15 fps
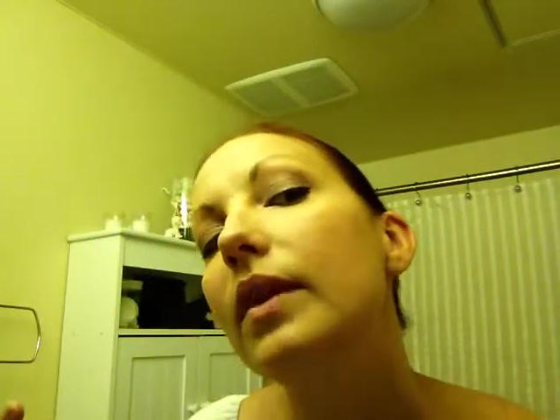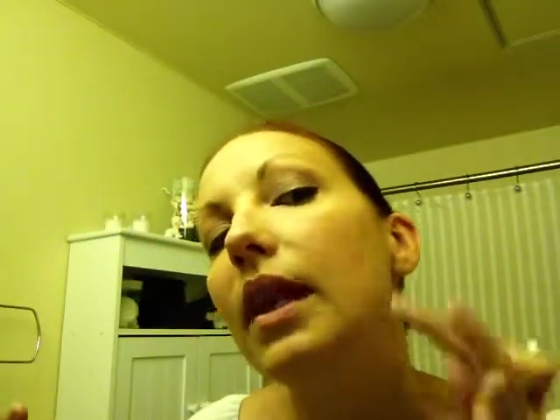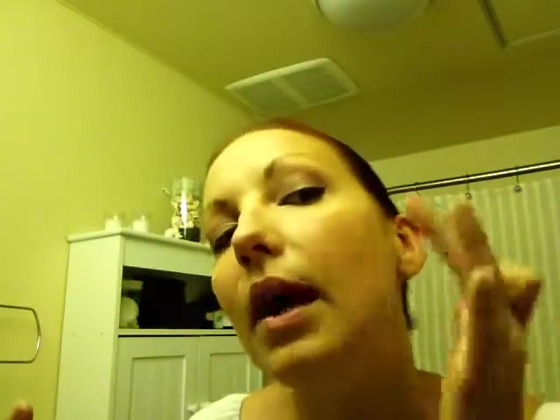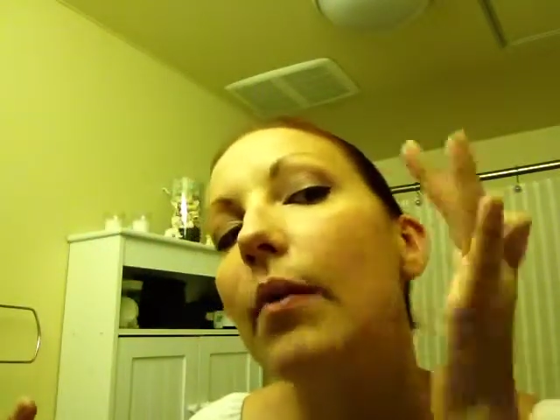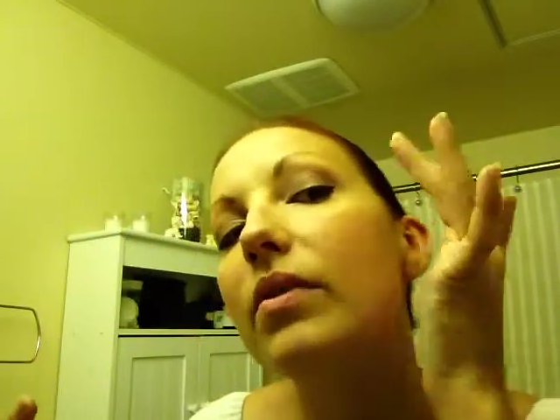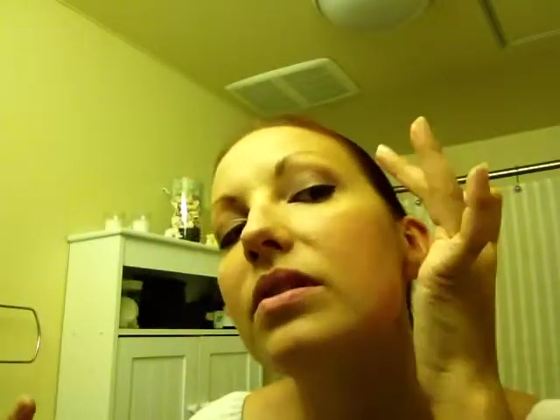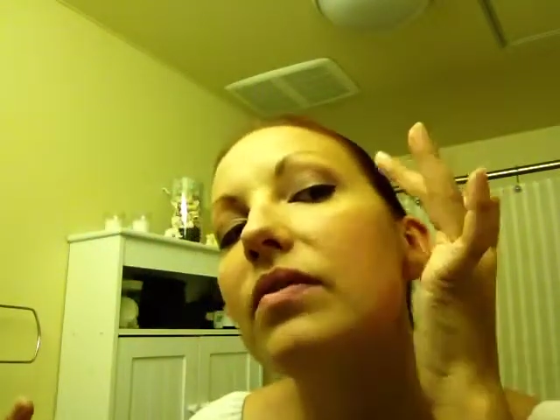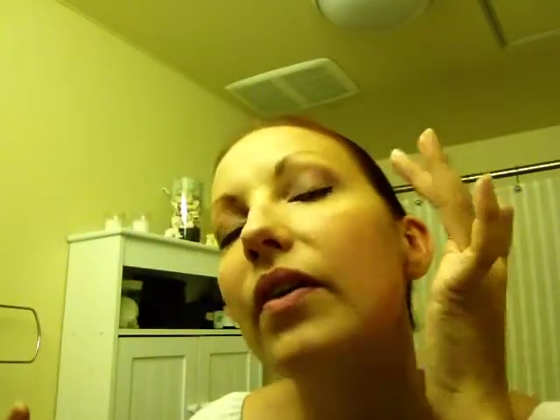
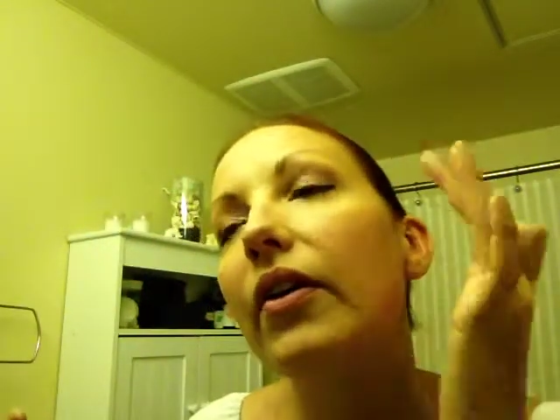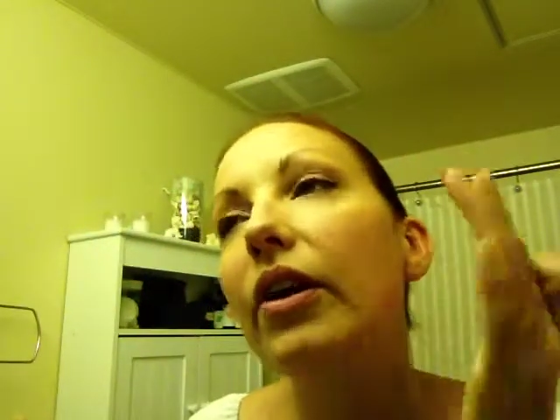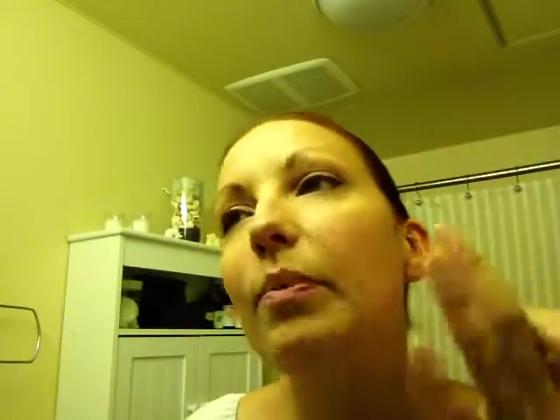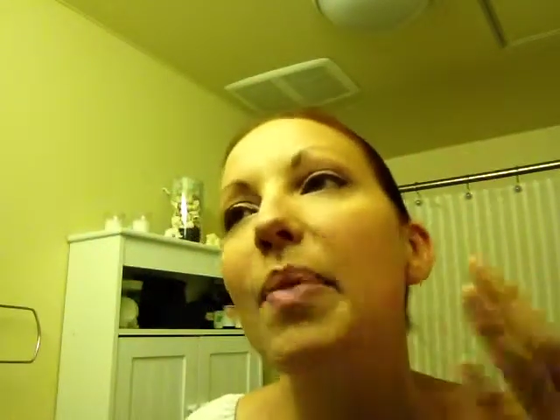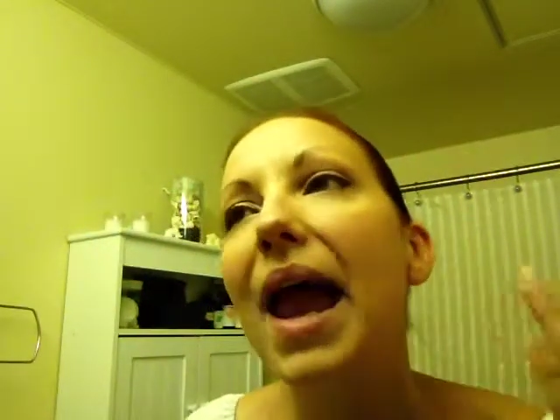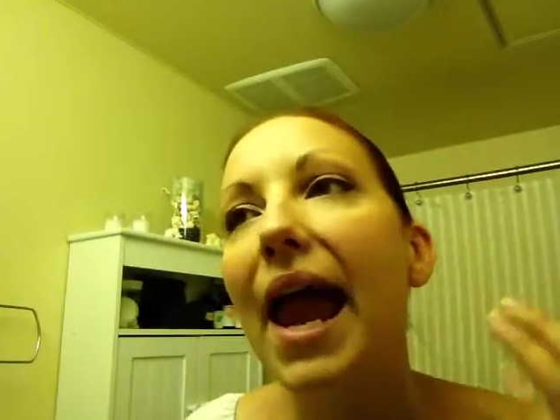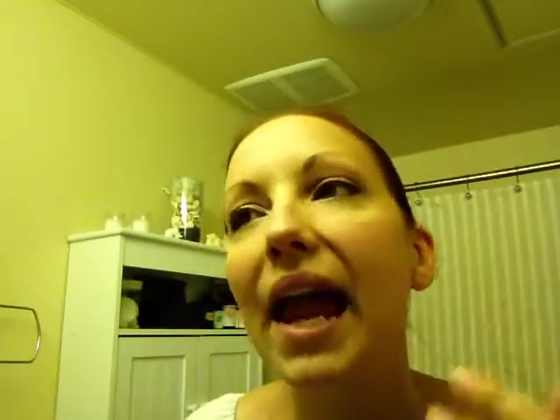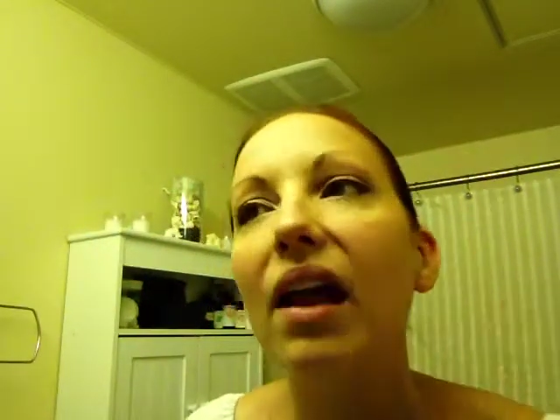That one's very
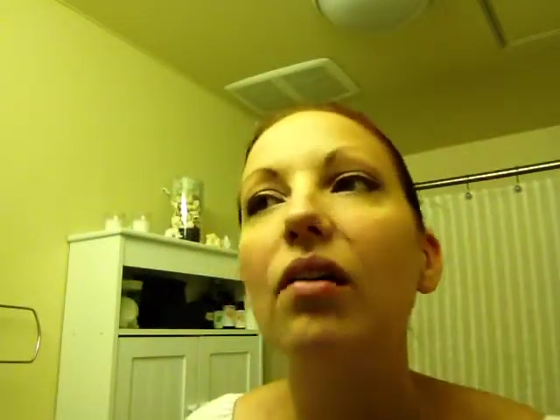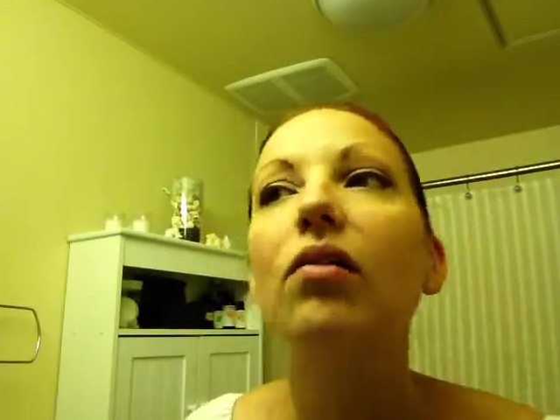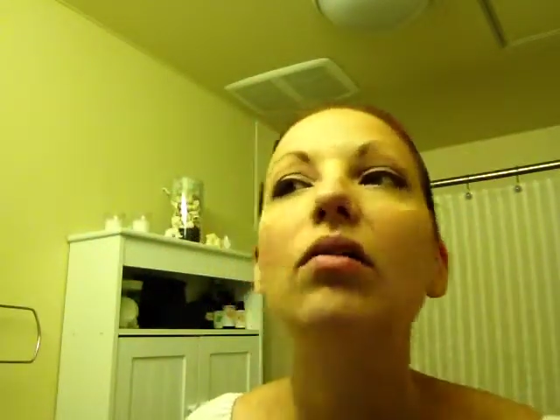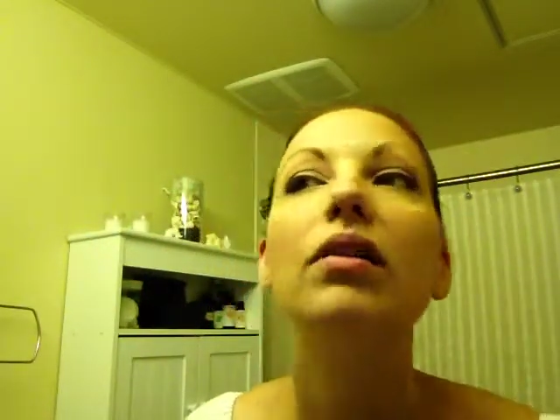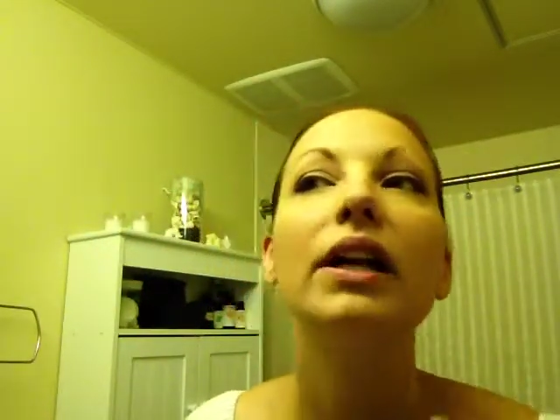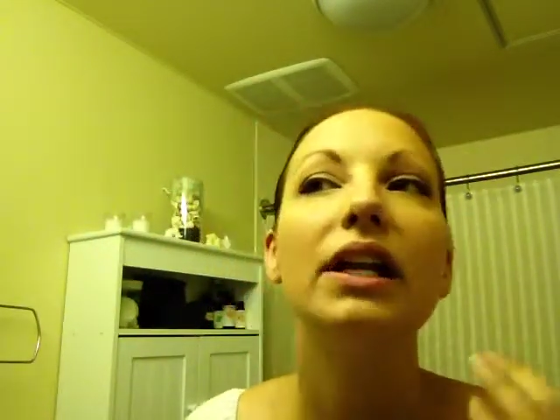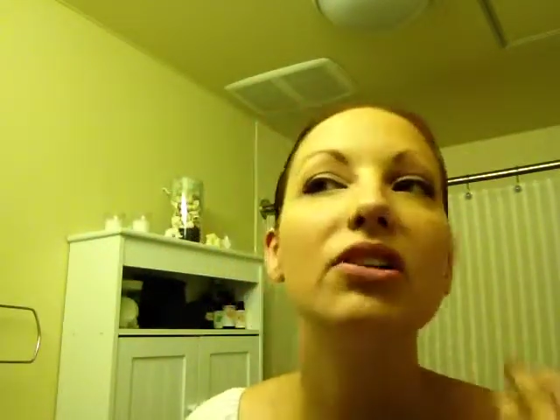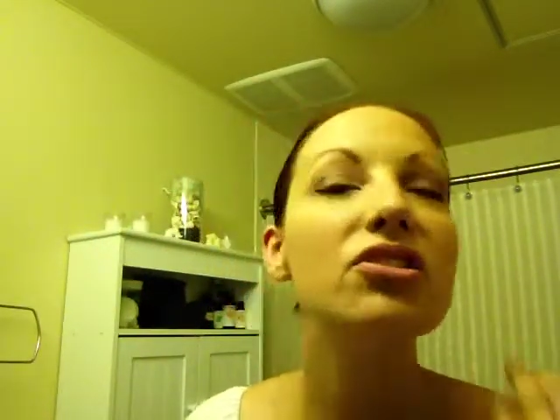
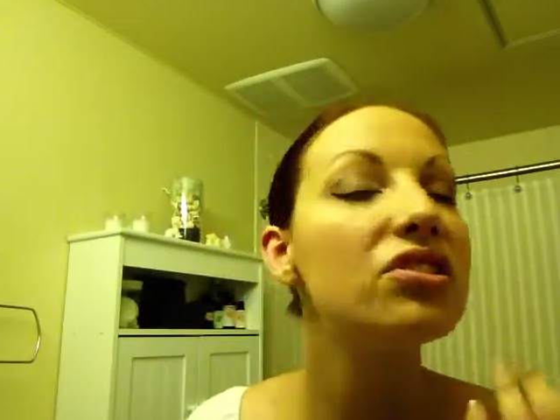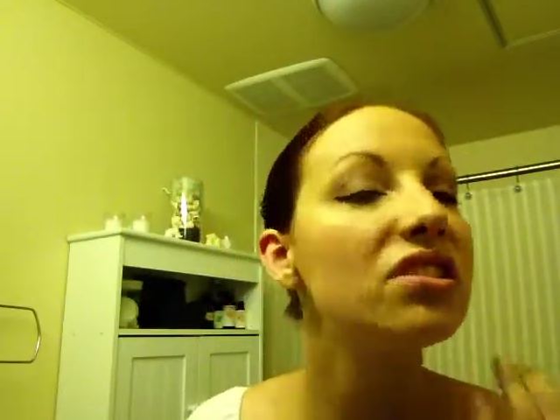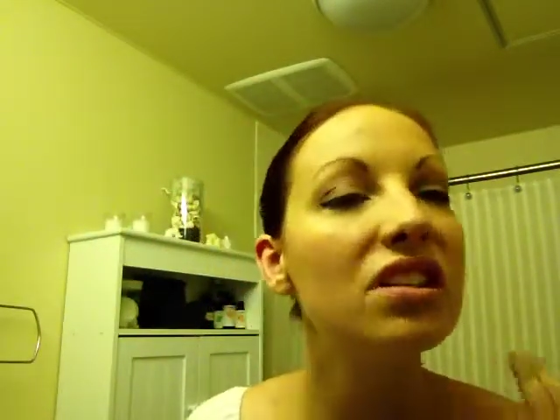pale and it just